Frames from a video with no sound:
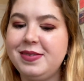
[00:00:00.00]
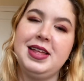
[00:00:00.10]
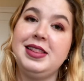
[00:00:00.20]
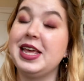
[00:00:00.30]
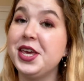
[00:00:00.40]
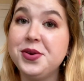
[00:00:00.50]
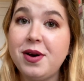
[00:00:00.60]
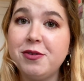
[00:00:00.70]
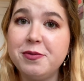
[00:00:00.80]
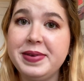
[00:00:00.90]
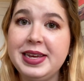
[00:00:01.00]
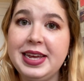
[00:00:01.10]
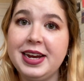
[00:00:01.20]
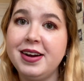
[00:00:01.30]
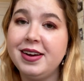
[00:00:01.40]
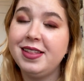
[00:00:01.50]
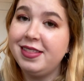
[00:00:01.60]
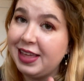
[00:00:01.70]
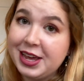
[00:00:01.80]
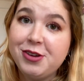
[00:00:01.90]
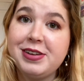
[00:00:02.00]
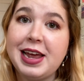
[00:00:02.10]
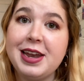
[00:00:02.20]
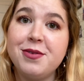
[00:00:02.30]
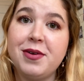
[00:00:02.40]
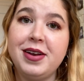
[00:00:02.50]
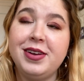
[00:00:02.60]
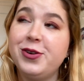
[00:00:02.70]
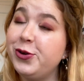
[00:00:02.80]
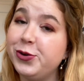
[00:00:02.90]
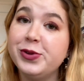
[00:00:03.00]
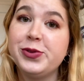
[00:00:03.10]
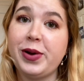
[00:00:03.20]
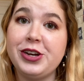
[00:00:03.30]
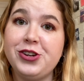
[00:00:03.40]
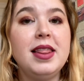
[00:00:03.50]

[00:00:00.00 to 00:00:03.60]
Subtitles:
Thank you all for being here. Thank you to anyone who is watching.